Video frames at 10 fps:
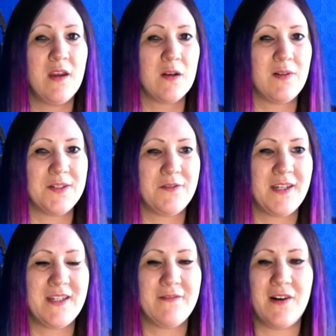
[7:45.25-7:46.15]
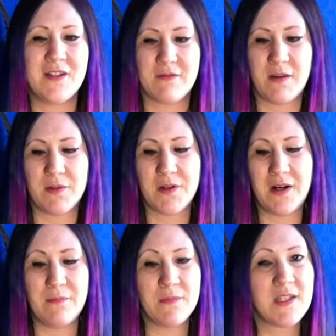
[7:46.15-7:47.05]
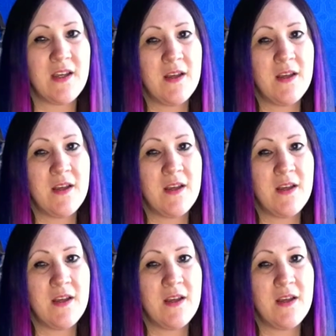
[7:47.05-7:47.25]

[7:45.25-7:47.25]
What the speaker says: quite tricky to find them sometimes.